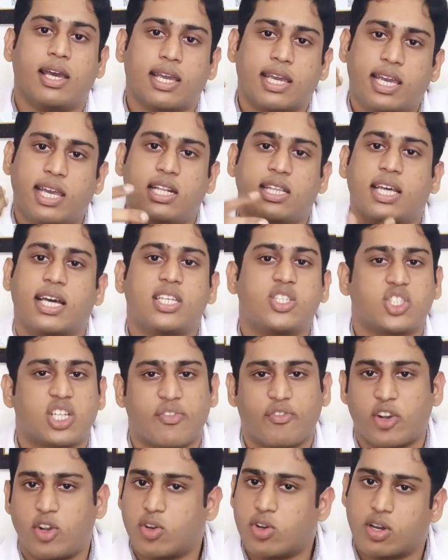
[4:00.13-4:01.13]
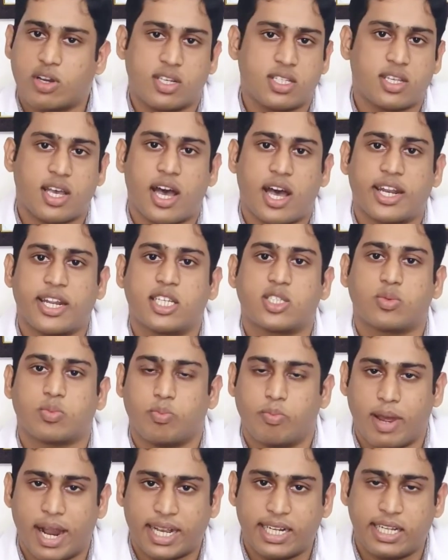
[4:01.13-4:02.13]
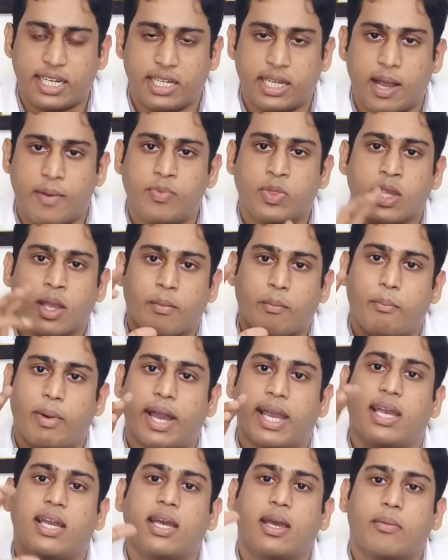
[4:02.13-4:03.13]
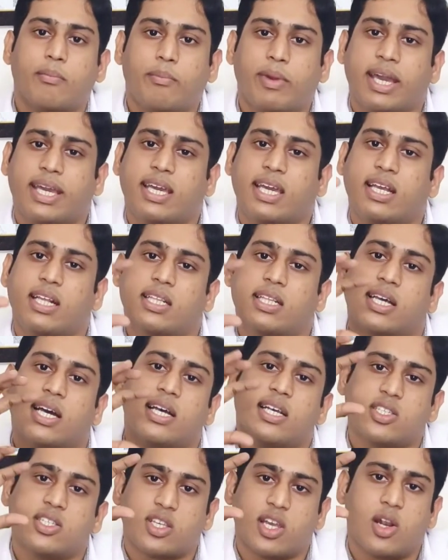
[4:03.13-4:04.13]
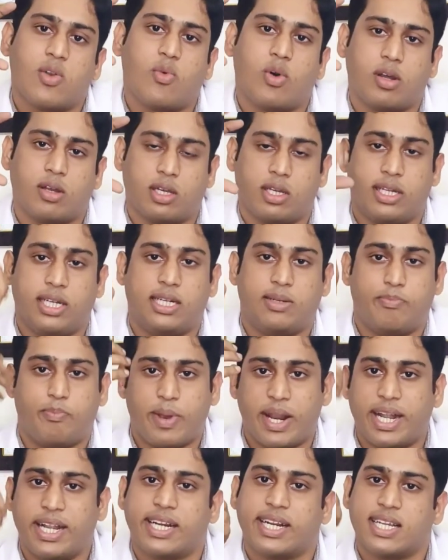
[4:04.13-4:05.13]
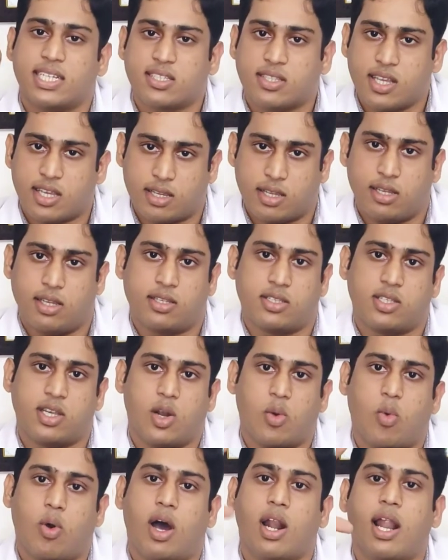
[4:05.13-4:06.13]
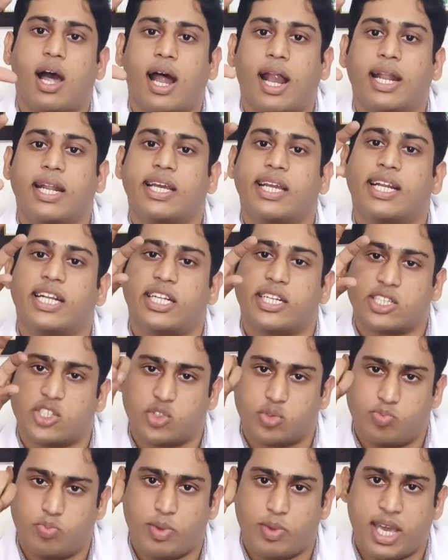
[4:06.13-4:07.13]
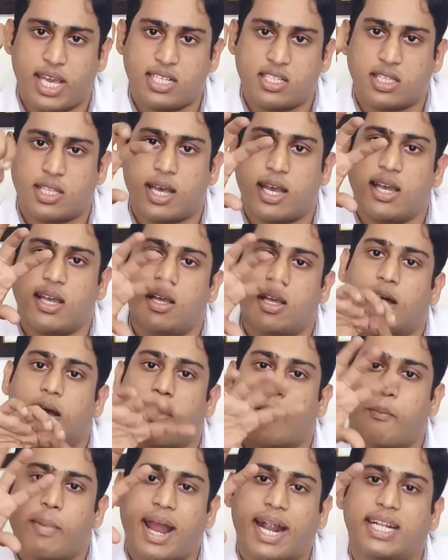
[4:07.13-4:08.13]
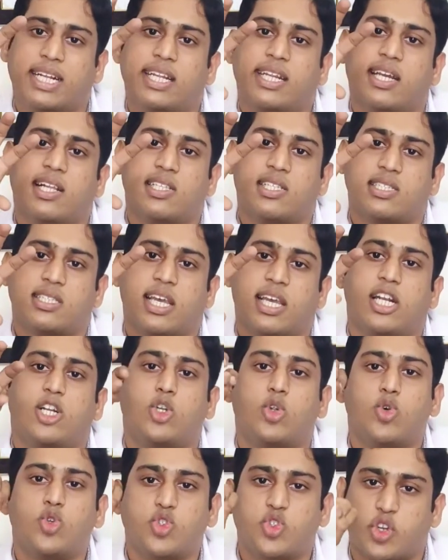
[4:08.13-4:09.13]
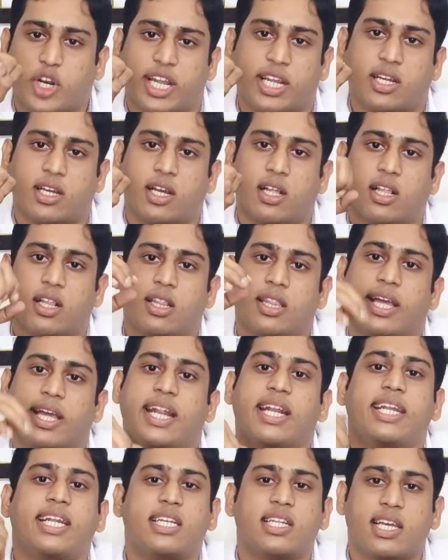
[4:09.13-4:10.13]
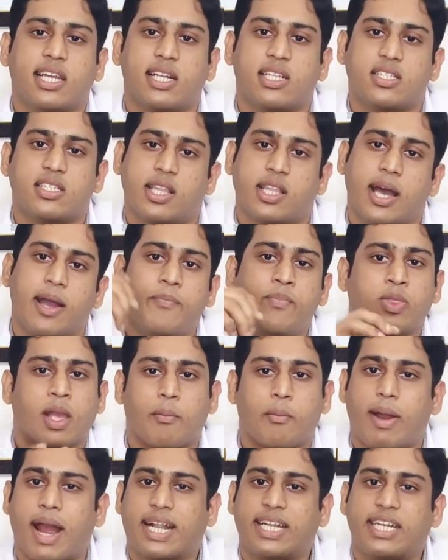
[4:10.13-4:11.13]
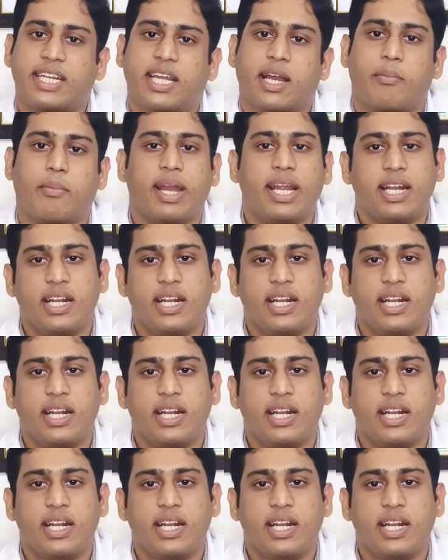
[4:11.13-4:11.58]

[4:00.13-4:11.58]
kill the Staphylococcus aureus bacteria by making the cell, it penetrates the cell wall and it makes the bacterial cell to shrink. Then it kills the bacteria by